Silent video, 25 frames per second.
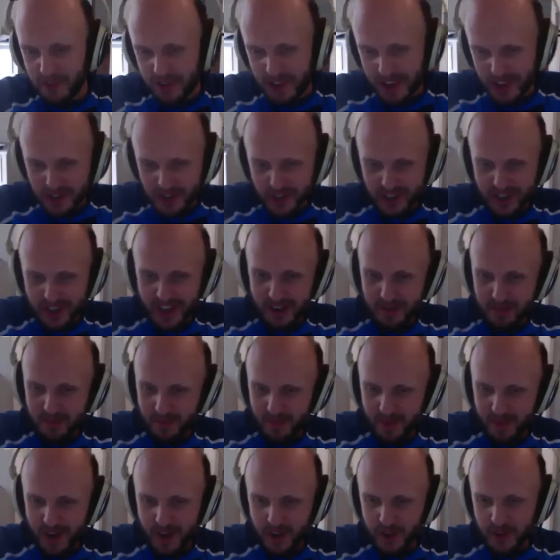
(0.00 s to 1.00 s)
touched
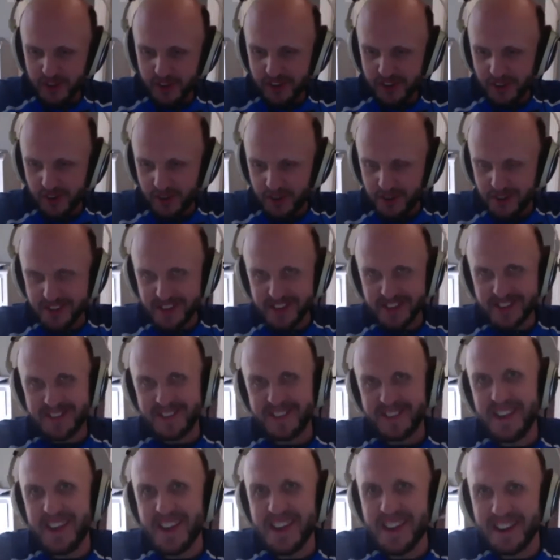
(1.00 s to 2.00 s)
them until this
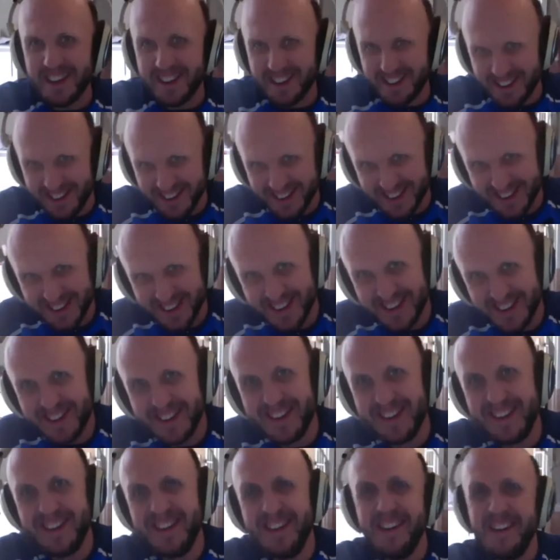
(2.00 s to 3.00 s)
year.
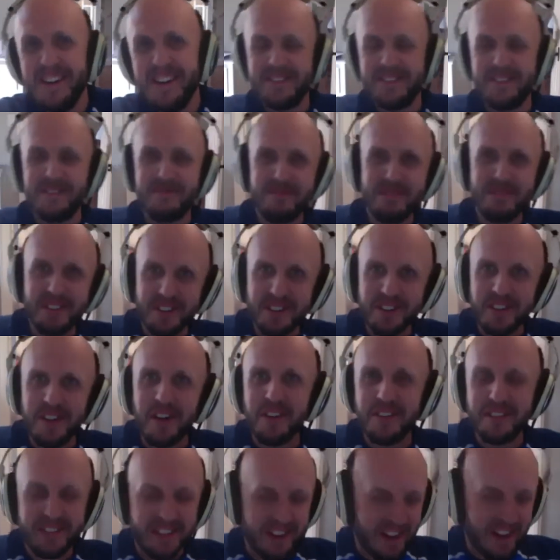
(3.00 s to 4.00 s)
So it's been a
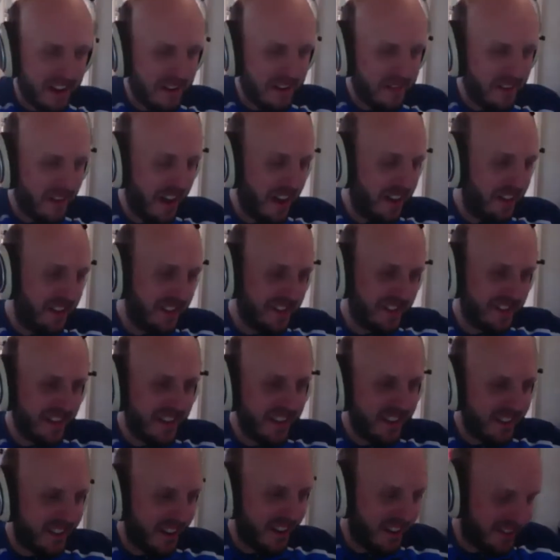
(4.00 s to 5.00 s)
long time. And this
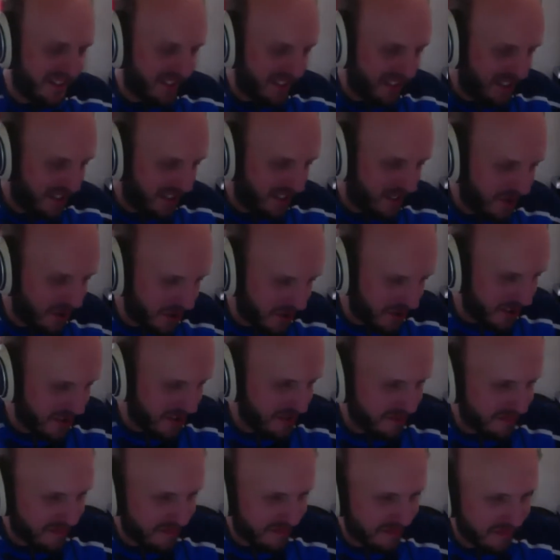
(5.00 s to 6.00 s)
year, I started
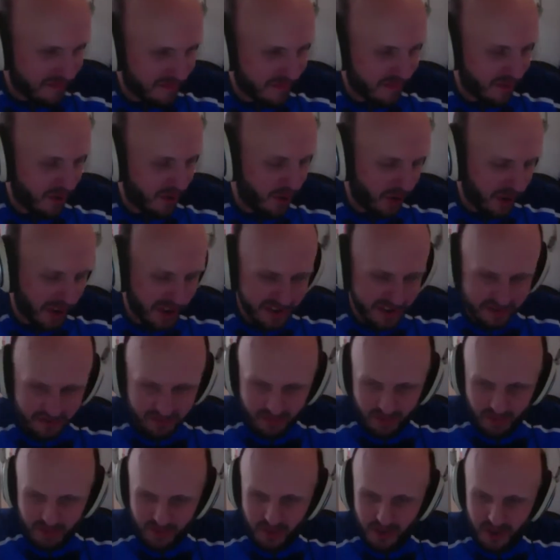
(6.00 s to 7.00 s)
doing all kinds of
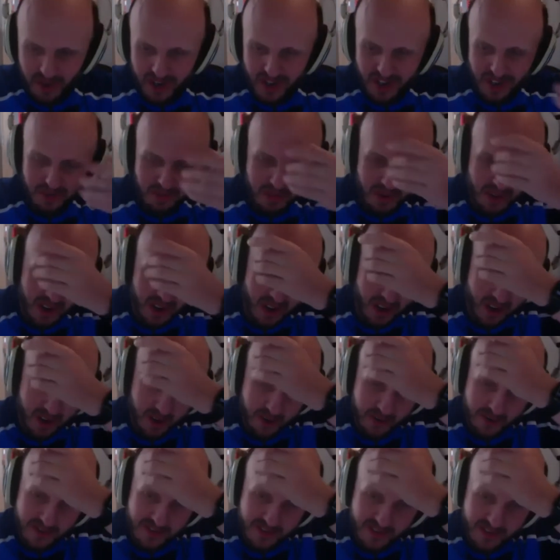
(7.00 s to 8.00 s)
woodworking in my
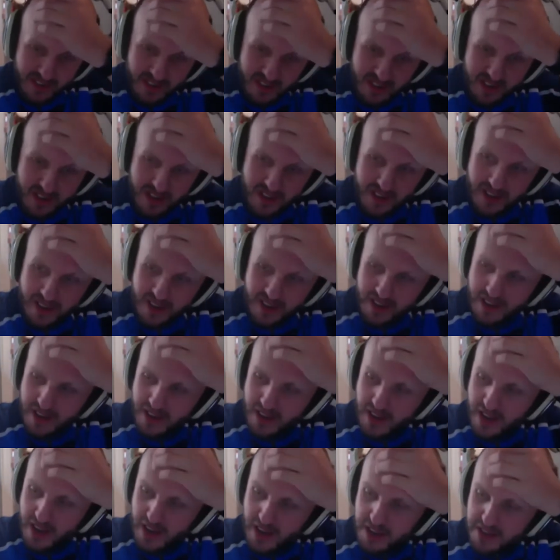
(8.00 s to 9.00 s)
house.
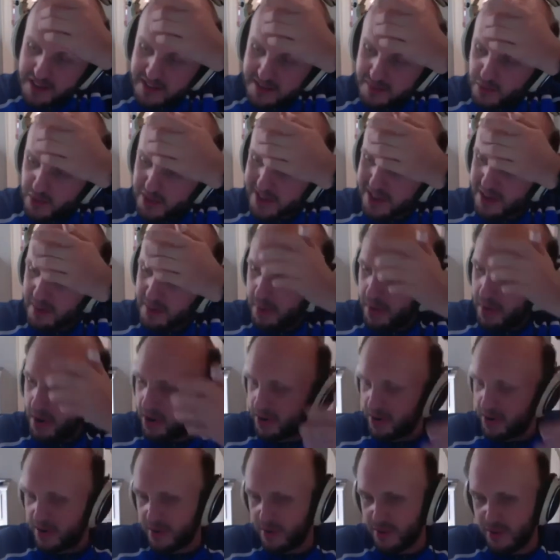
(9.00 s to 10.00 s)
And it's mostly
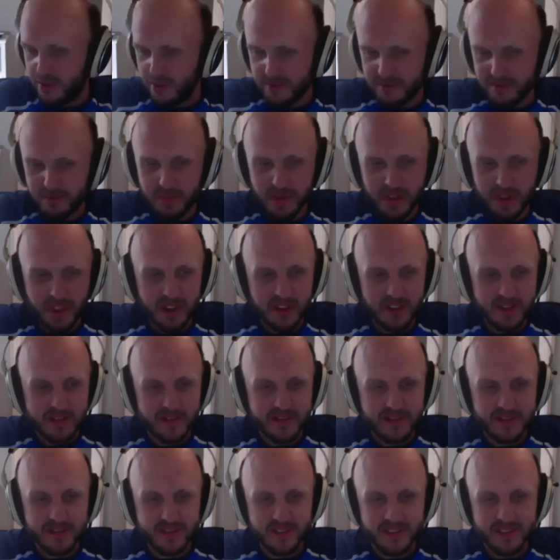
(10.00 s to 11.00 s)
power tools
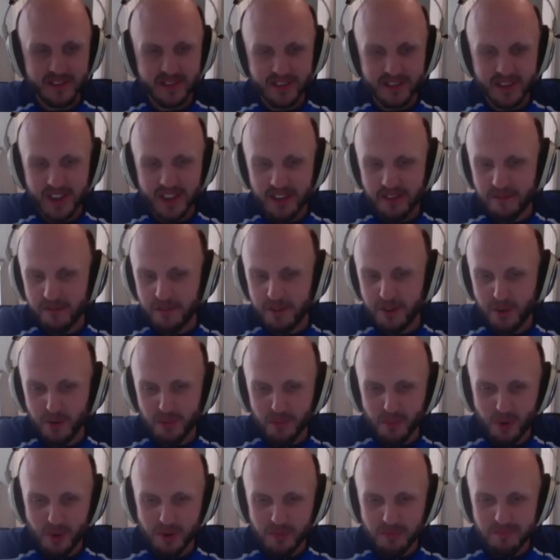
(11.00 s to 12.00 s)
because they feel
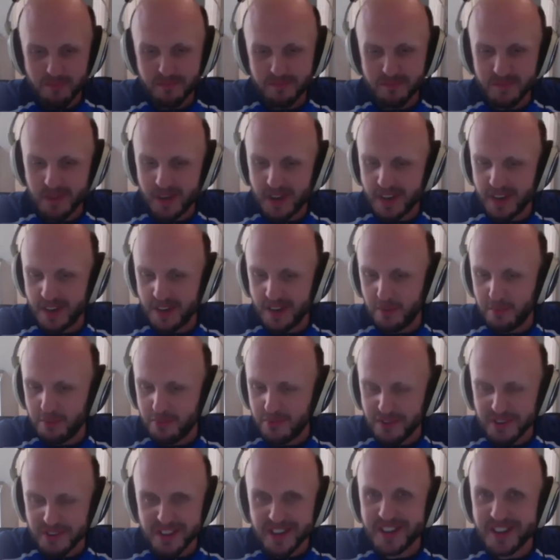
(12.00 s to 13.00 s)
more, I don't know,
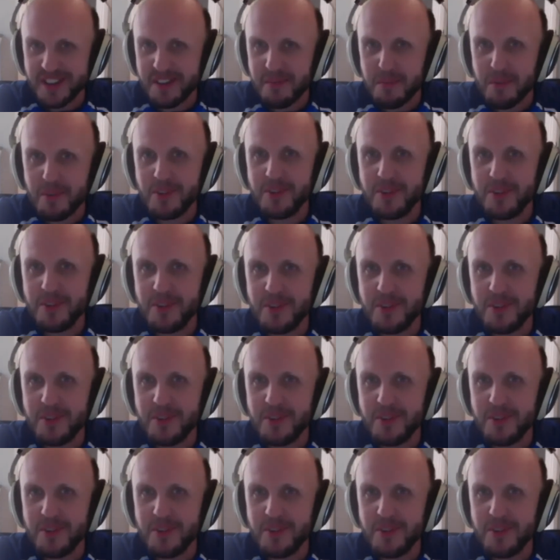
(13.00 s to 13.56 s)
predictable.